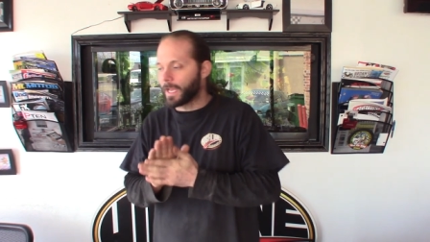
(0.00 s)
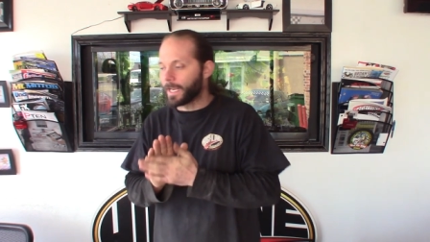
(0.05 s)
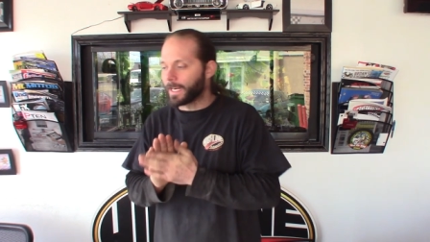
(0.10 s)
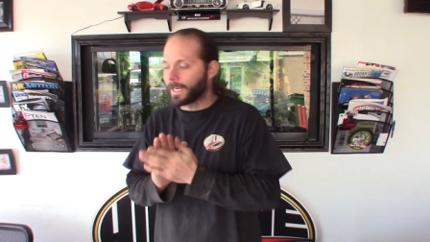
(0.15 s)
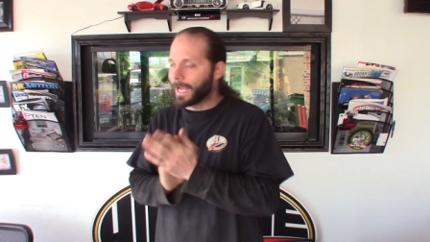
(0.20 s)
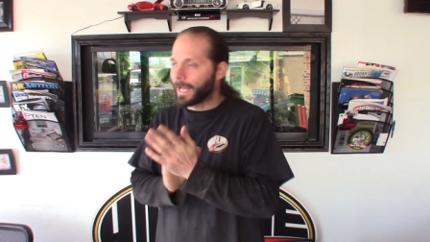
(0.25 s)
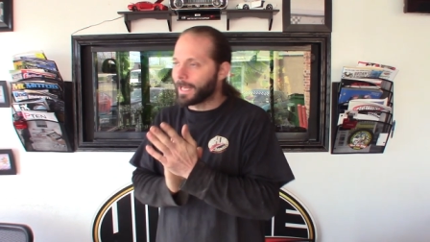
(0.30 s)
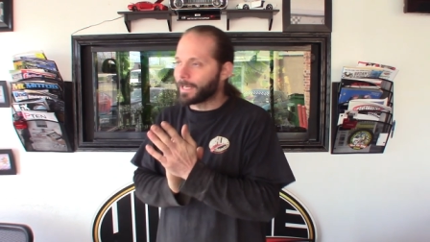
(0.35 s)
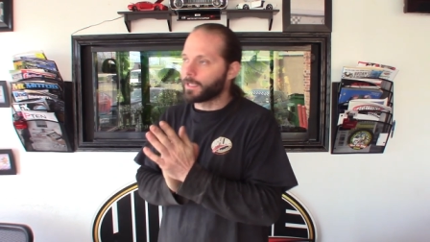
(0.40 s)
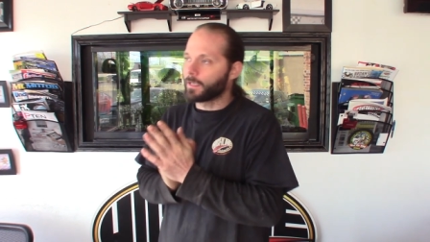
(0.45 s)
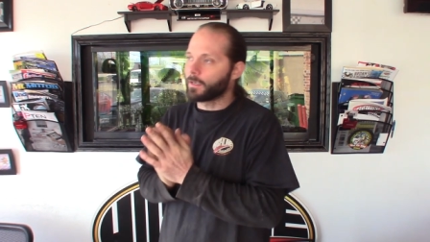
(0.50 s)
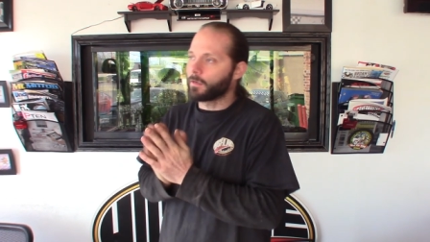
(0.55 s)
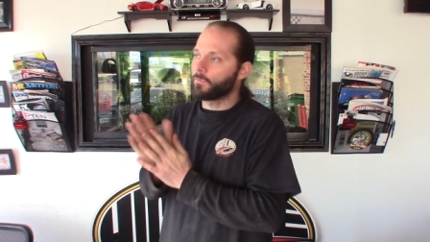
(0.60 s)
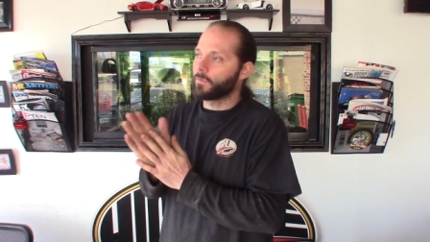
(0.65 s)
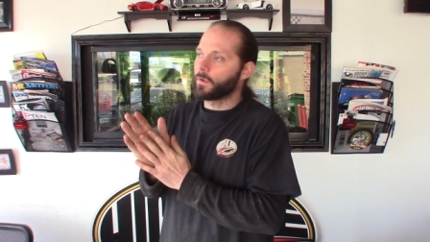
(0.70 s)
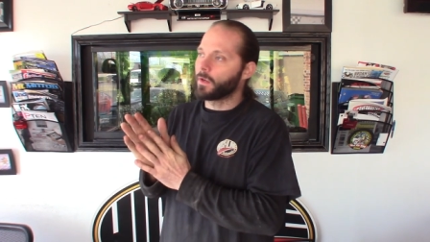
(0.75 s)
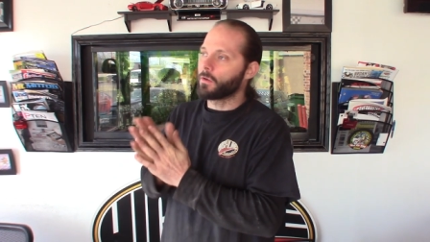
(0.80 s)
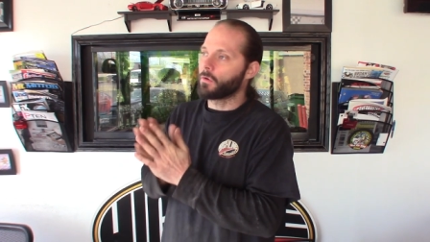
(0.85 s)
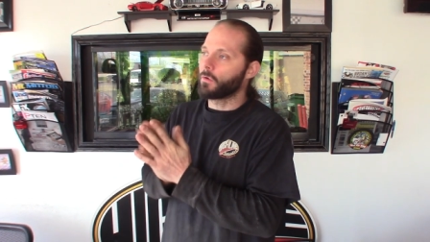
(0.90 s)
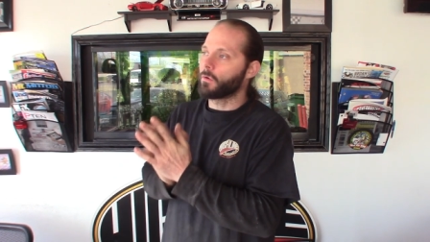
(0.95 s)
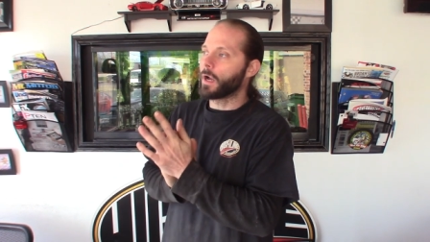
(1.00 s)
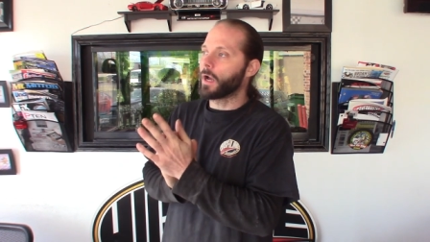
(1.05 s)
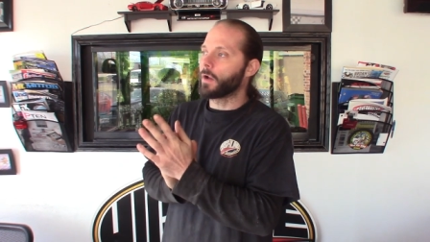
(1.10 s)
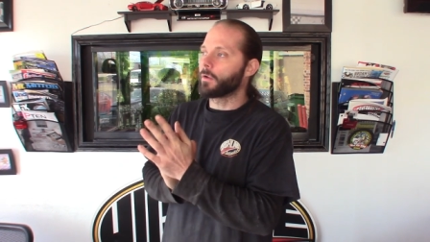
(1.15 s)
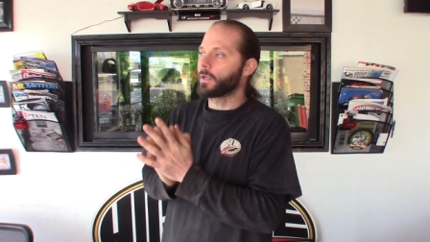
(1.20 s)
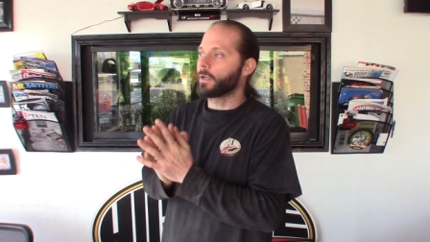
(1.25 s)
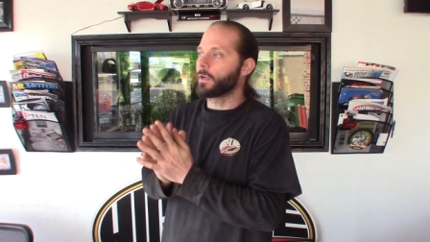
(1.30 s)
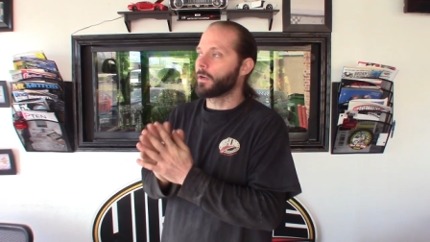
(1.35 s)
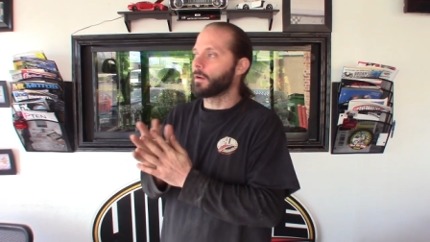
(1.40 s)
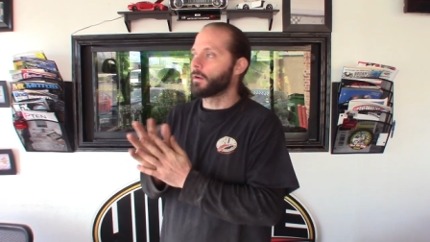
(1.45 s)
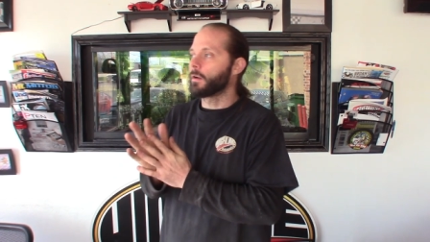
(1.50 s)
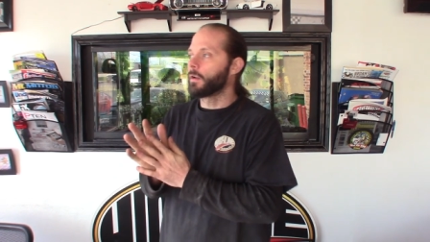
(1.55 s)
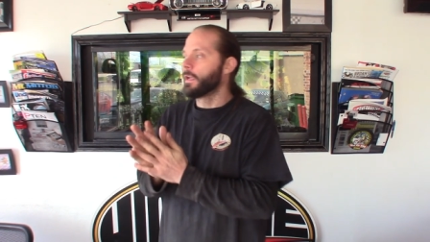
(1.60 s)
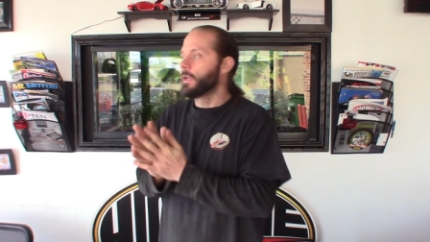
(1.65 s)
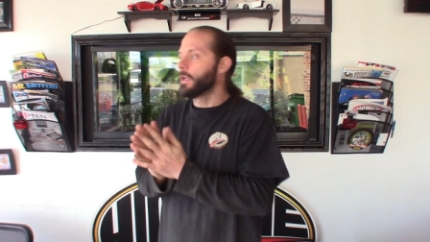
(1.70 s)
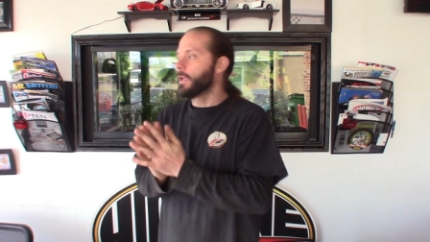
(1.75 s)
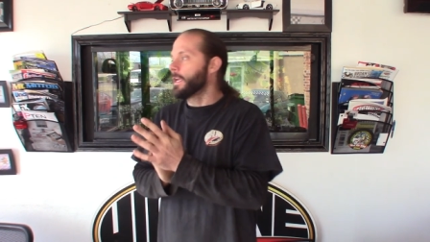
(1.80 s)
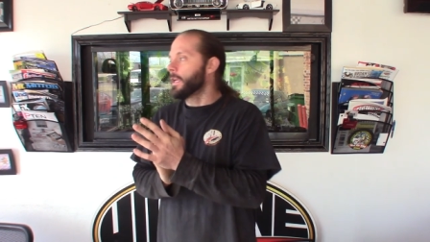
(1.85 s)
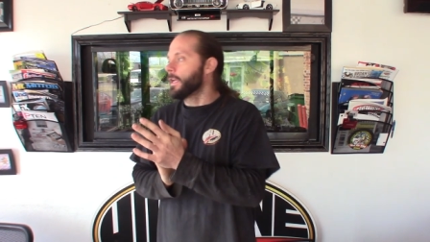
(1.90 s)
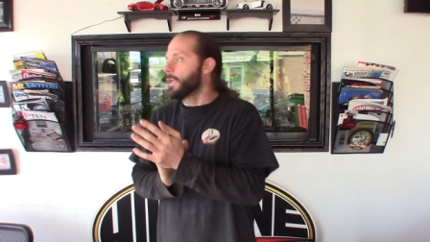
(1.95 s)
I got to get a video out here,
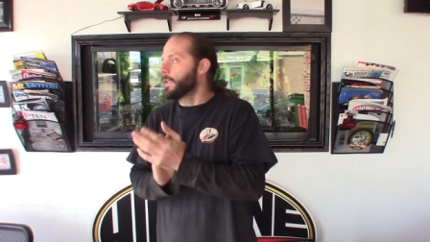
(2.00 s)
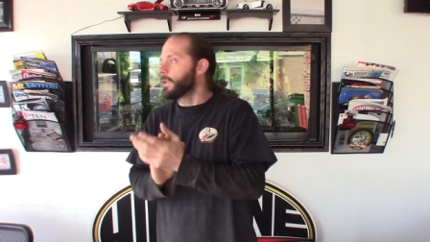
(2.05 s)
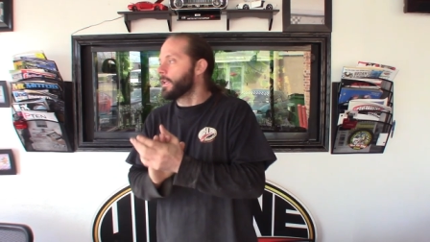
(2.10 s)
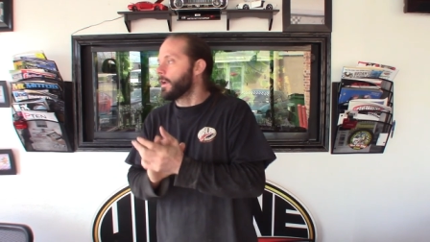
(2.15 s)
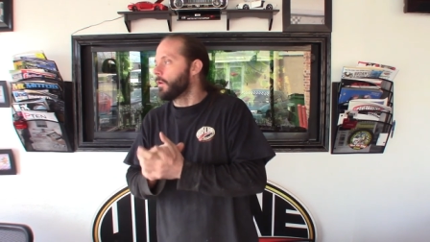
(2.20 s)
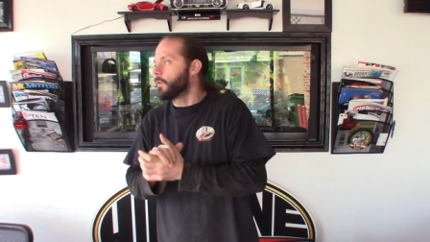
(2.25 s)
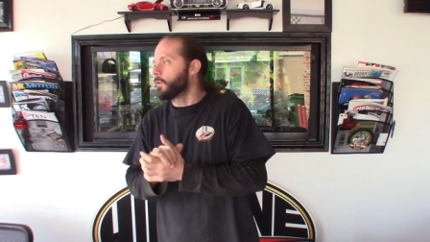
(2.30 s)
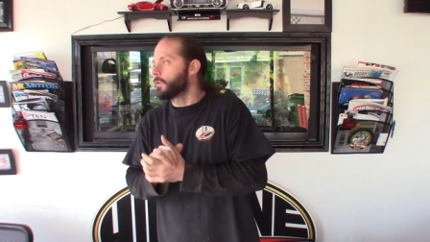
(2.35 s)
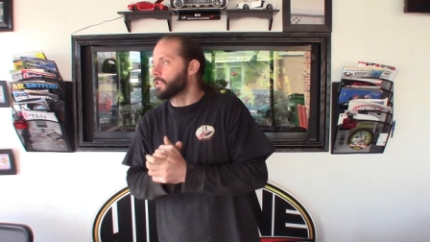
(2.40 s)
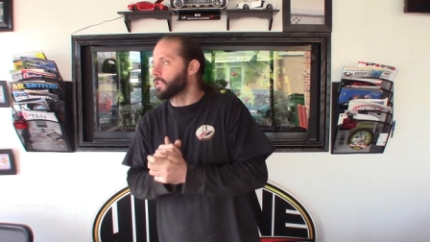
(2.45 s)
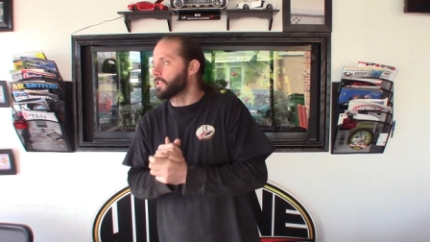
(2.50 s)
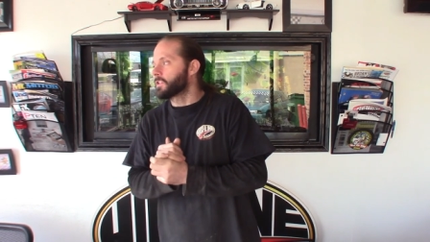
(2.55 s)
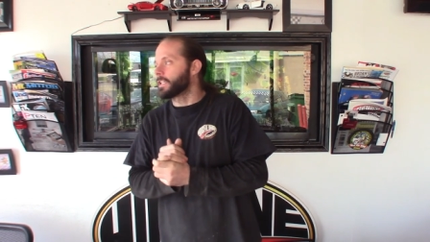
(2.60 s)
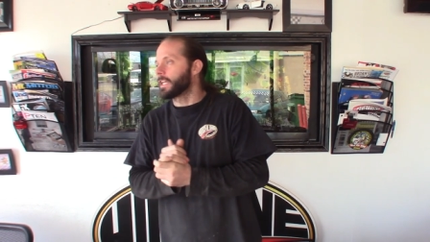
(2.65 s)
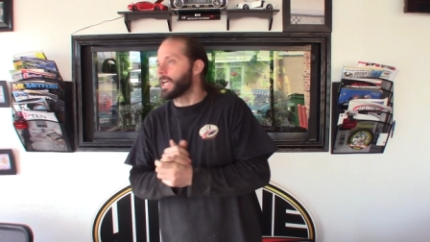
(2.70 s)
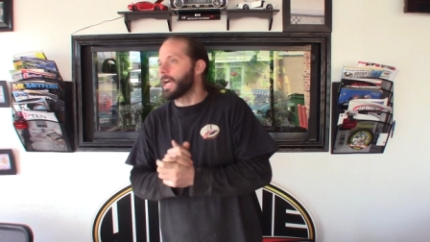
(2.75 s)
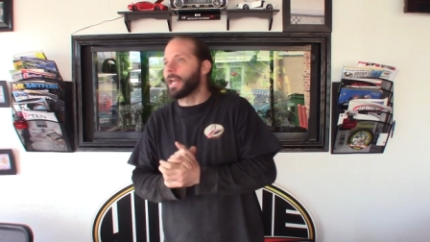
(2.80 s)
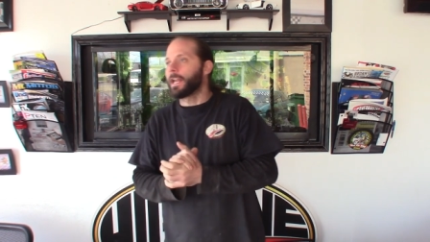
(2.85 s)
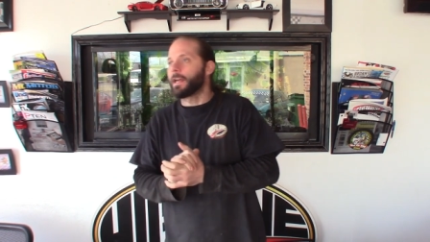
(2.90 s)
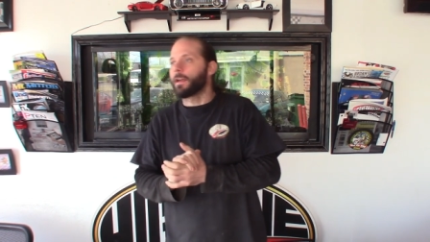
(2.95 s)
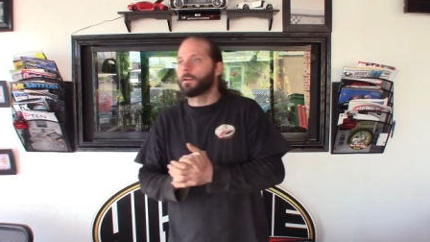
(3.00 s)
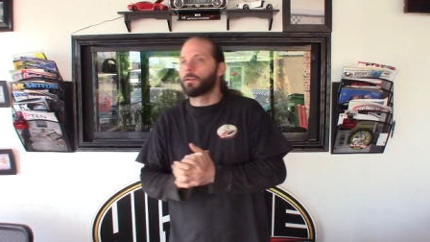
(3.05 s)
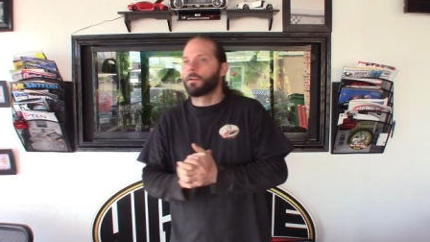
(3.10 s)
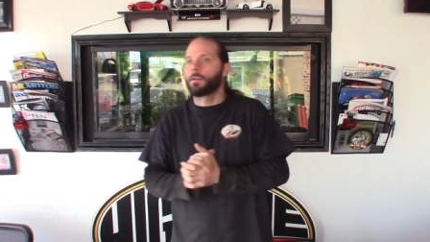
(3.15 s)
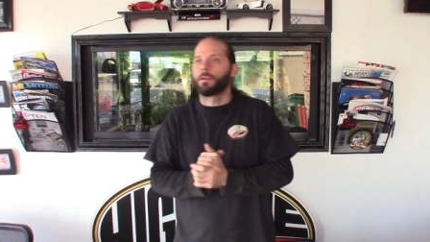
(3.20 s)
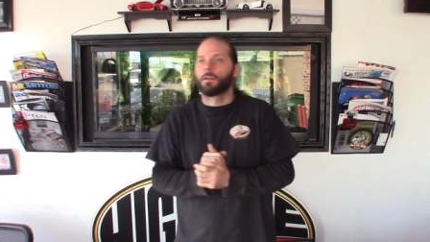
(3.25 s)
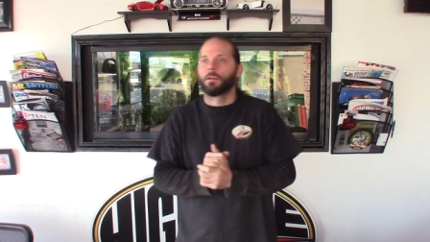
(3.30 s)
you know, just to kind of